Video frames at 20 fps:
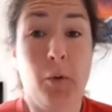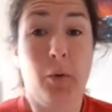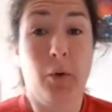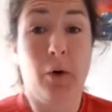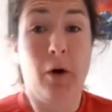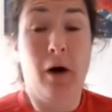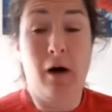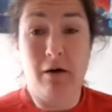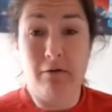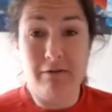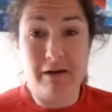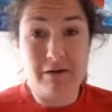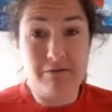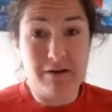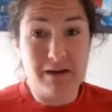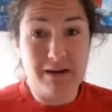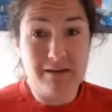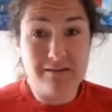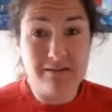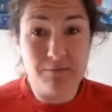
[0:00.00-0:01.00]
heart rate
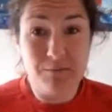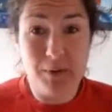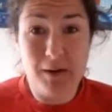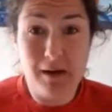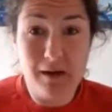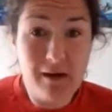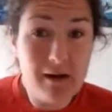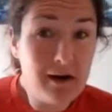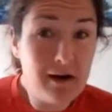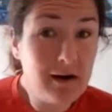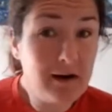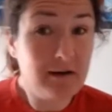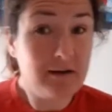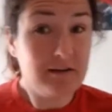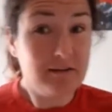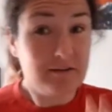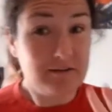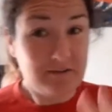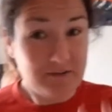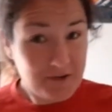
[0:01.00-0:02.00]
raising part
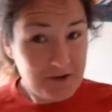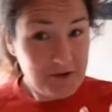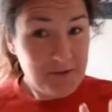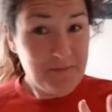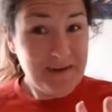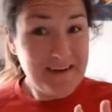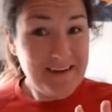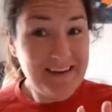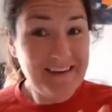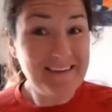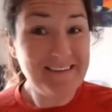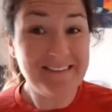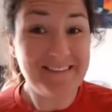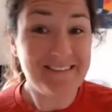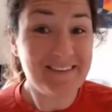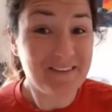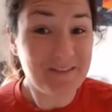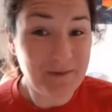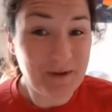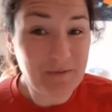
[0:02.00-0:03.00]
two minutes
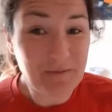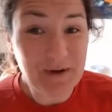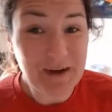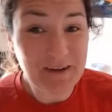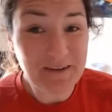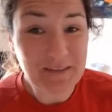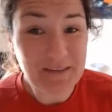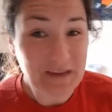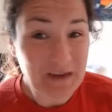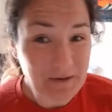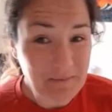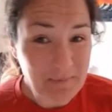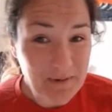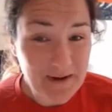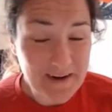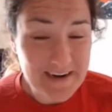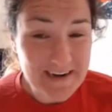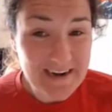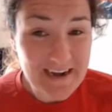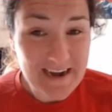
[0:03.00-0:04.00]
as we well know
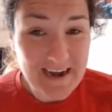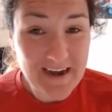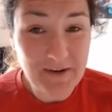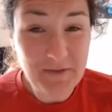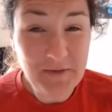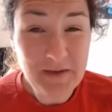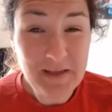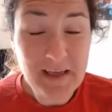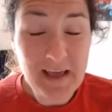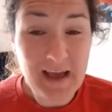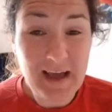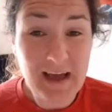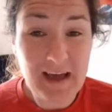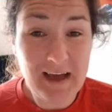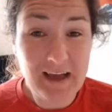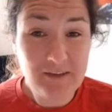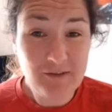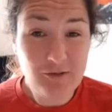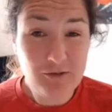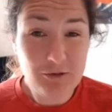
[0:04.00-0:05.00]
by now
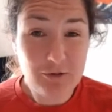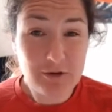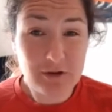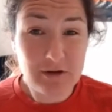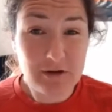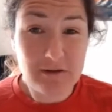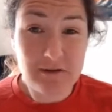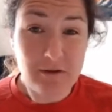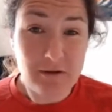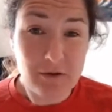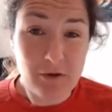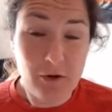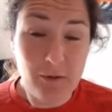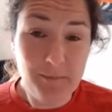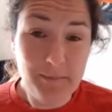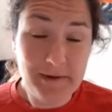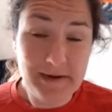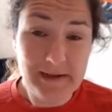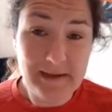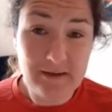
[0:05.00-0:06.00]
and you're going to do a
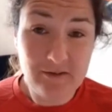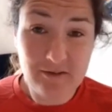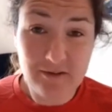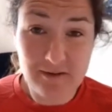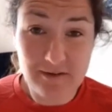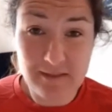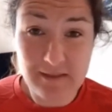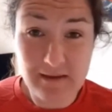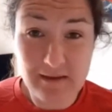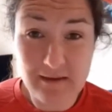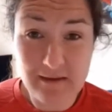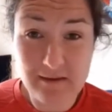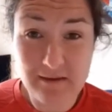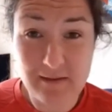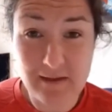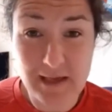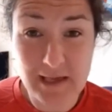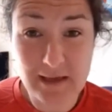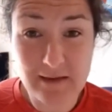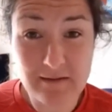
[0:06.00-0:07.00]
combination of these
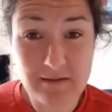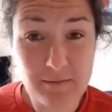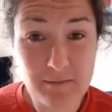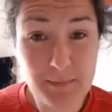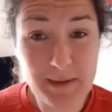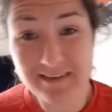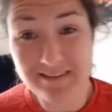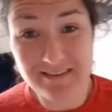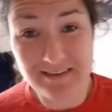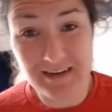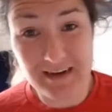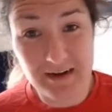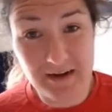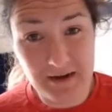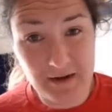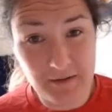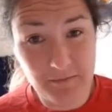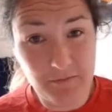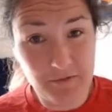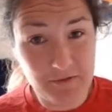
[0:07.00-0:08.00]
things mixing it
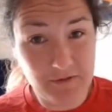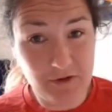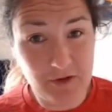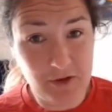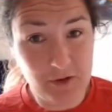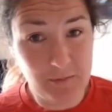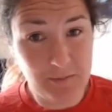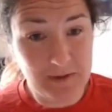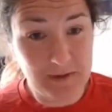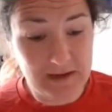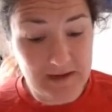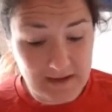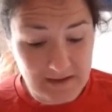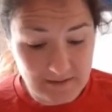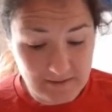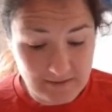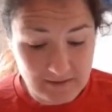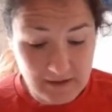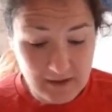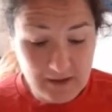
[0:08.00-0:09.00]
up for two
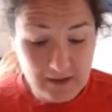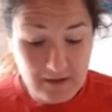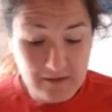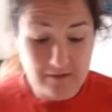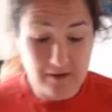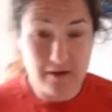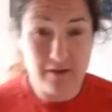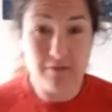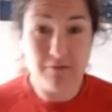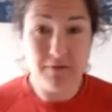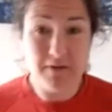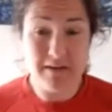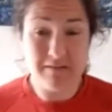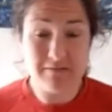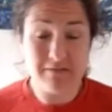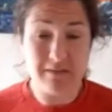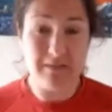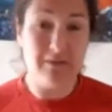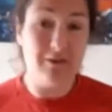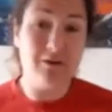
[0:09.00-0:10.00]
minutes so the first
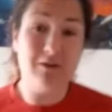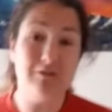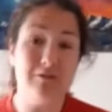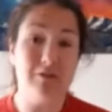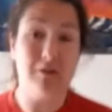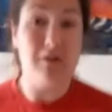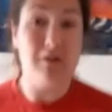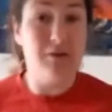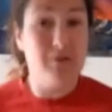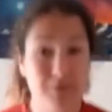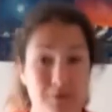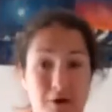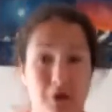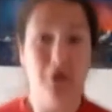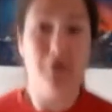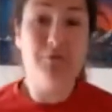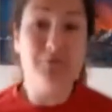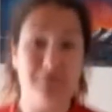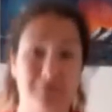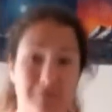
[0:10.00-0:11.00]
thing you can do
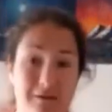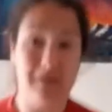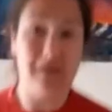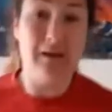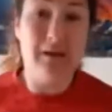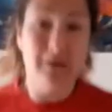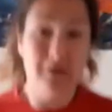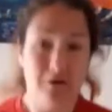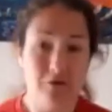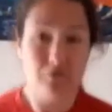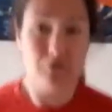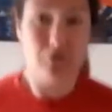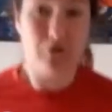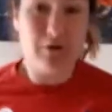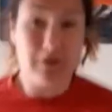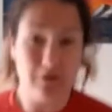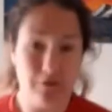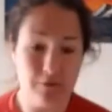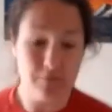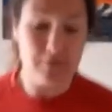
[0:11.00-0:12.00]
obviously
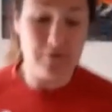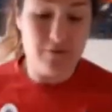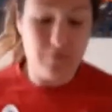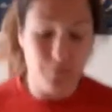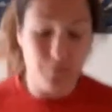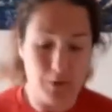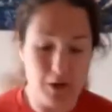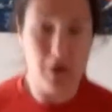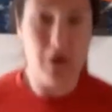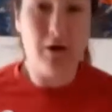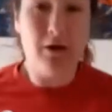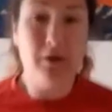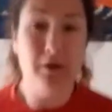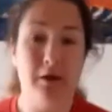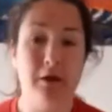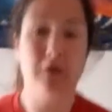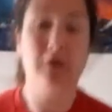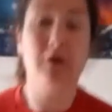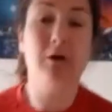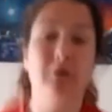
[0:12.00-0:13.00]
jogging on the spot
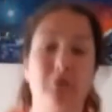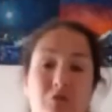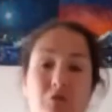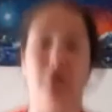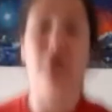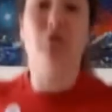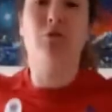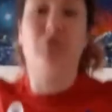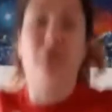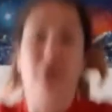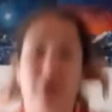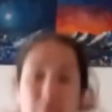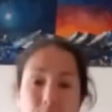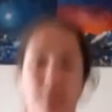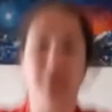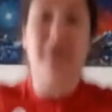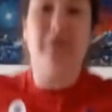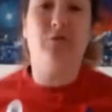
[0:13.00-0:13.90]
you can do your jumping